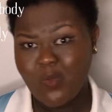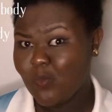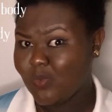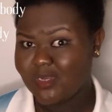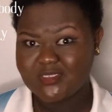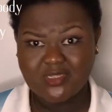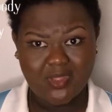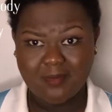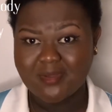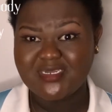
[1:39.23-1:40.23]
When I talk
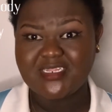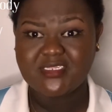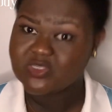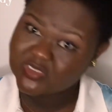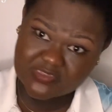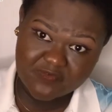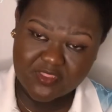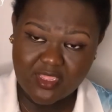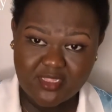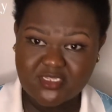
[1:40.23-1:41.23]
about
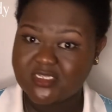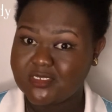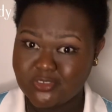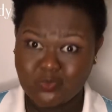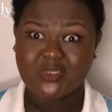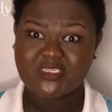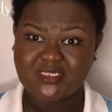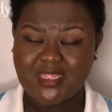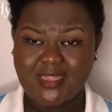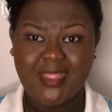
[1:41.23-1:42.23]
detoxification, you
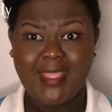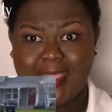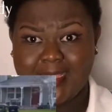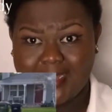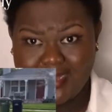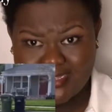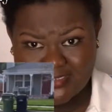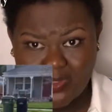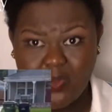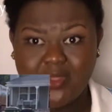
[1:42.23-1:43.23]
understand it clears
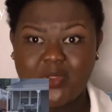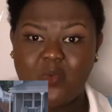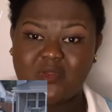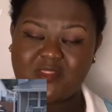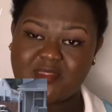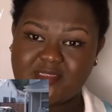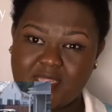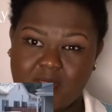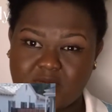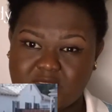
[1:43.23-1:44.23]
all the old things
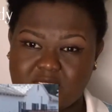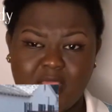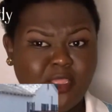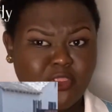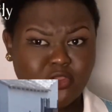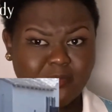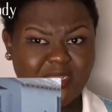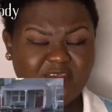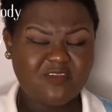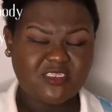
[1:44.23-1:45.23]
out. You don't
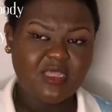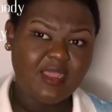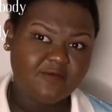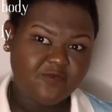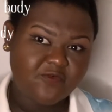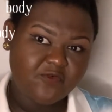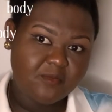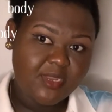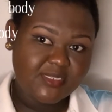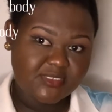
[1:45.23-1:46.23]
believe you still have food
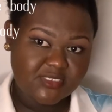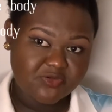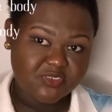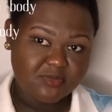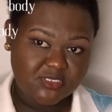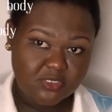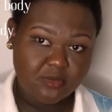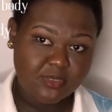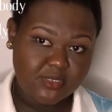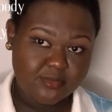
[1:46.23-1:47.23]
from last year's Christmas in your
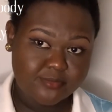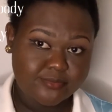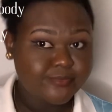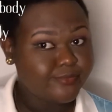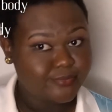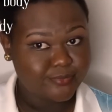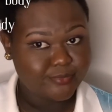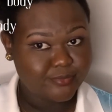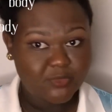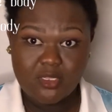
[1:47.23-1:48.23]
body.
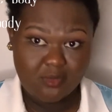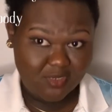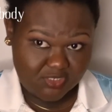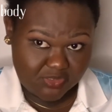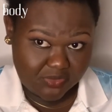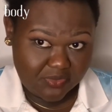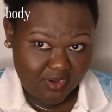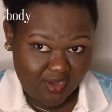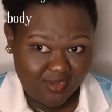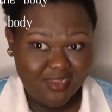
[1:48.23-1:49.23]
You are shocked,
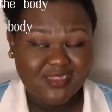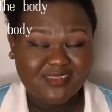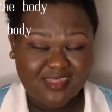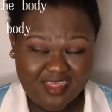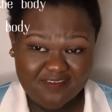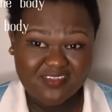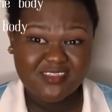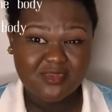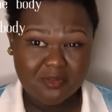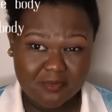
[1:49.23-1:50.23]
right? You still have it
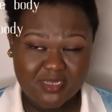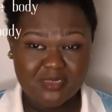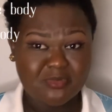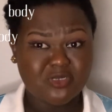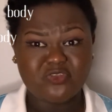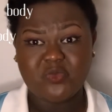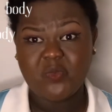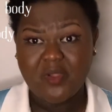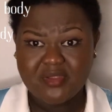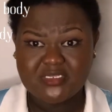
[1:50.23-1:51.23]
in your body because we
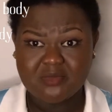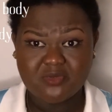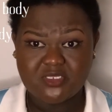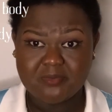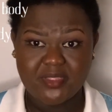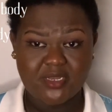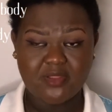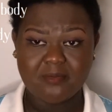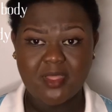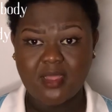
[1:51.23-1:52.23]
weren't able to burn
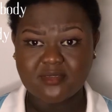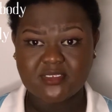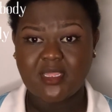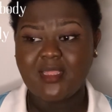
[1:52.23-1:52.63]
them out.